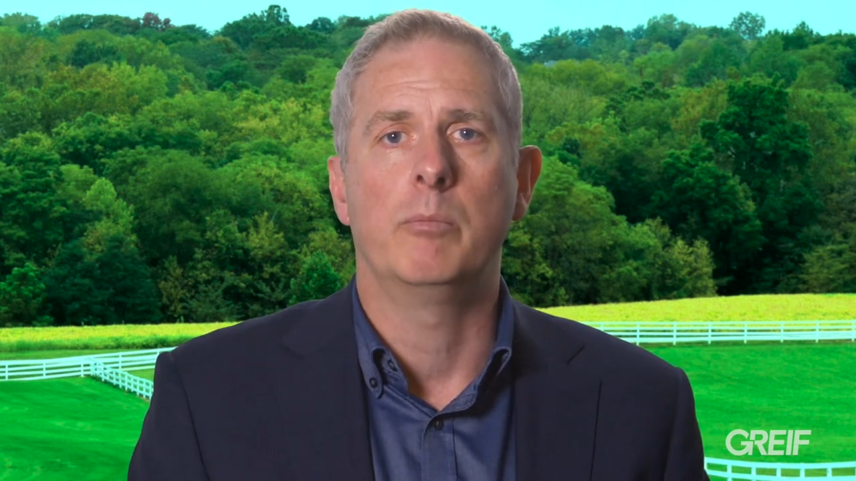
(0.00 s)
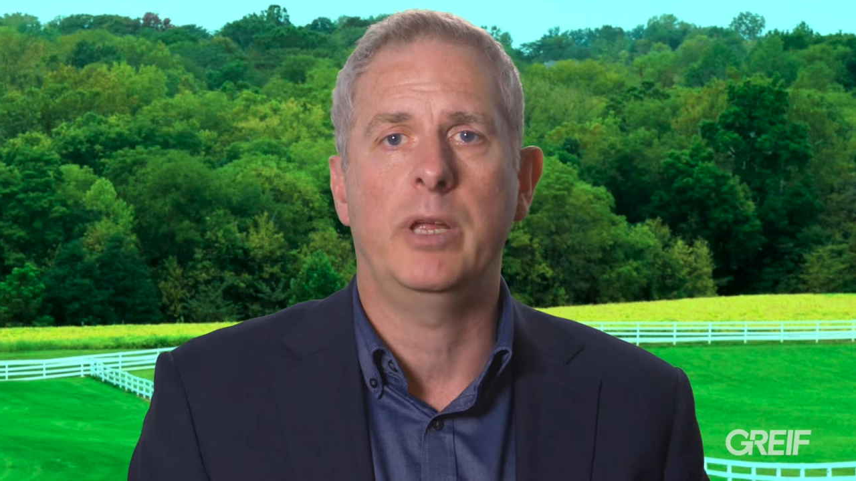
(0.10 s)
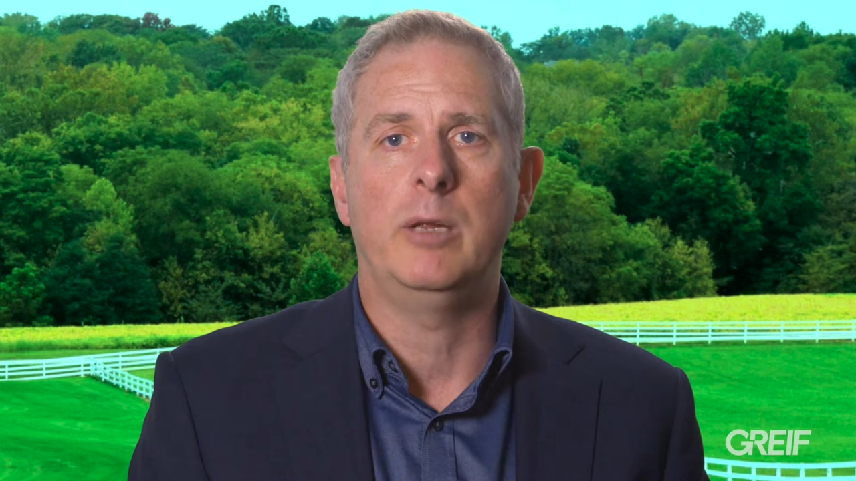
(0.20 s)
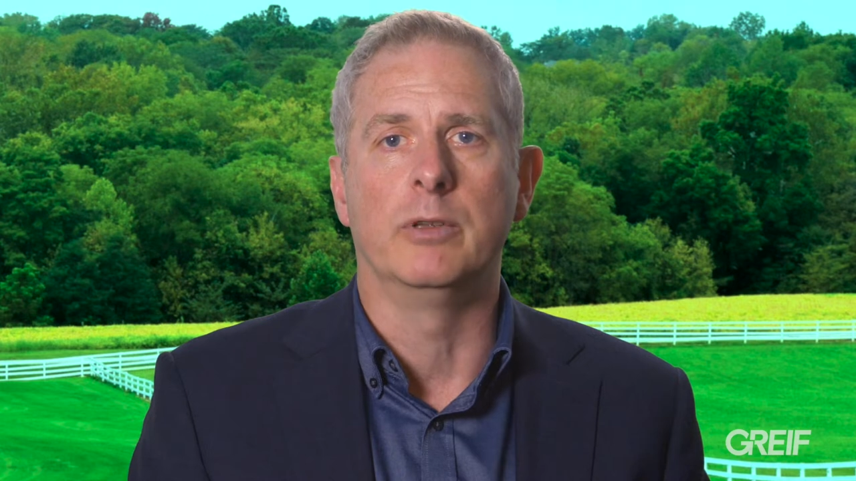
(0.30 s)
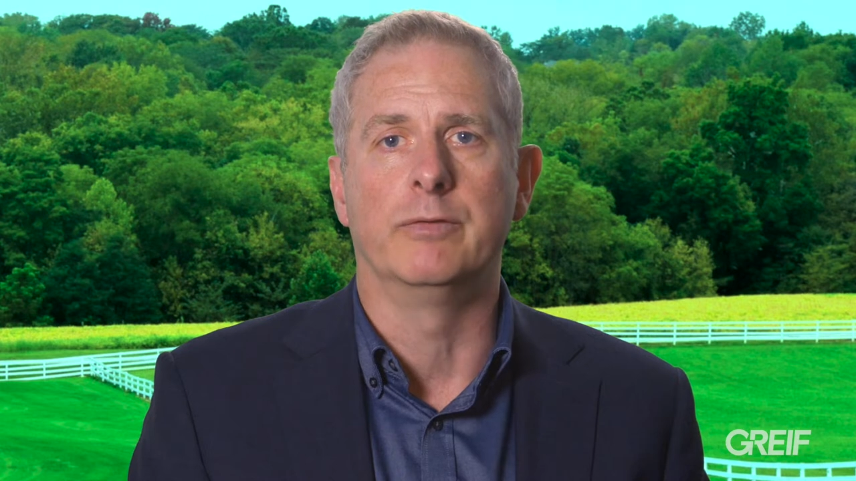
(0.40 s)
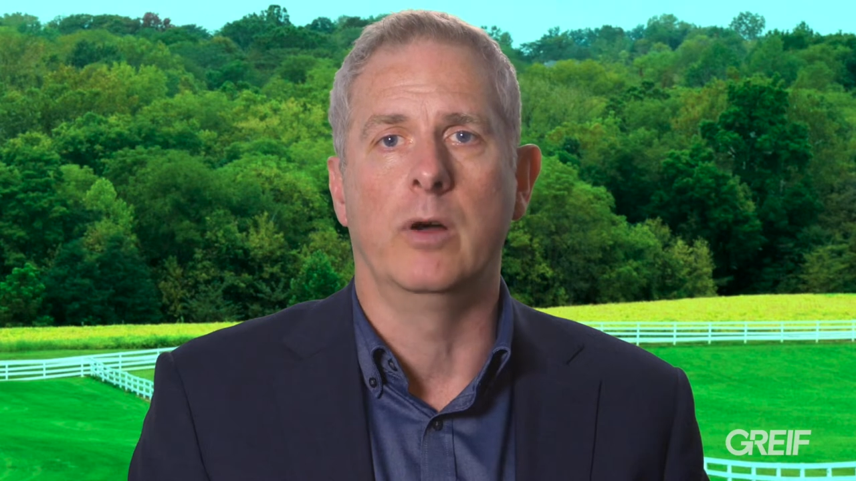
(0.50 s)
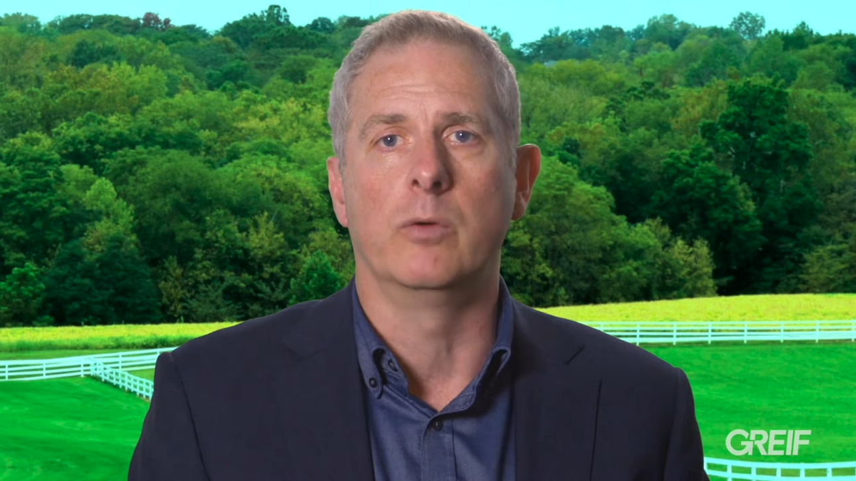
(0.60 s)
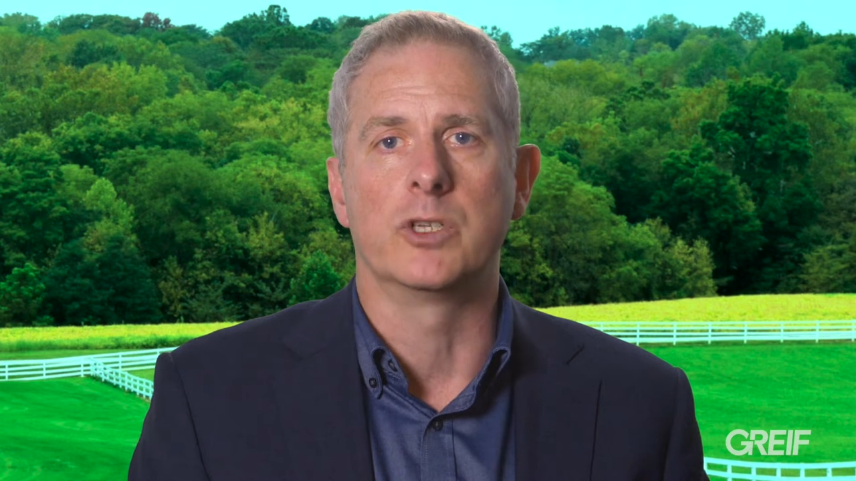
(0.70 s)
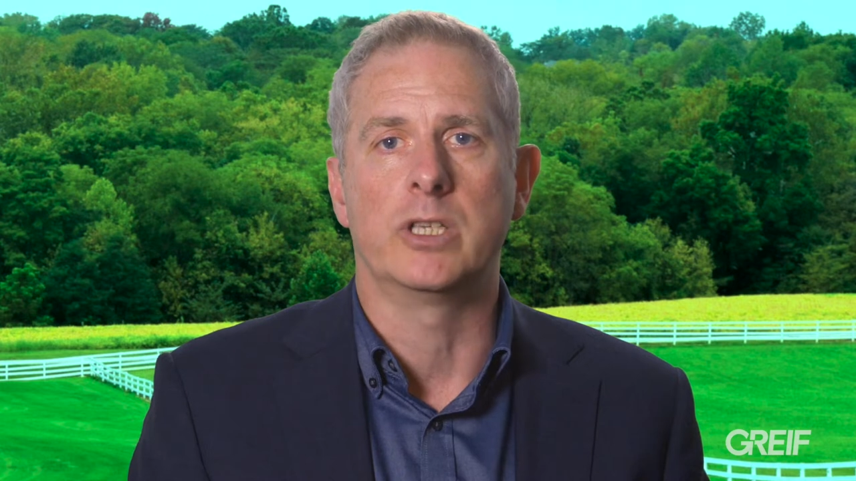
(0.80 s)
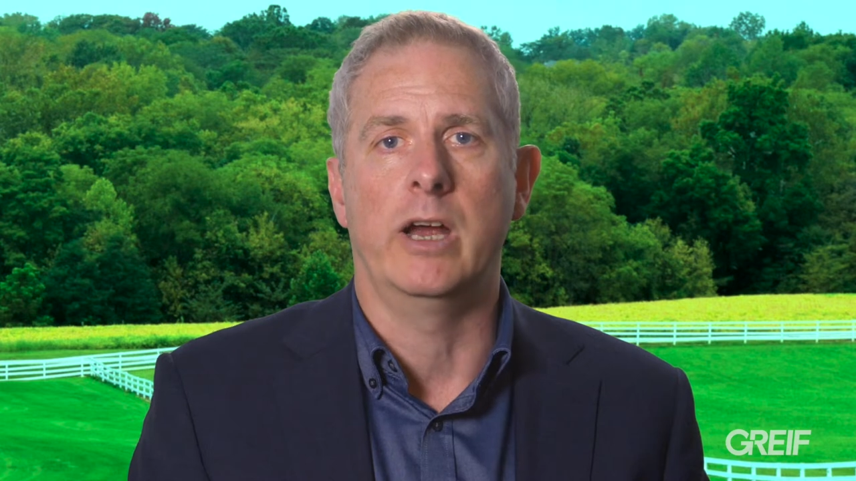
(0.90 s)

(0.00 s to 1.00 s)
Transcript: people-focused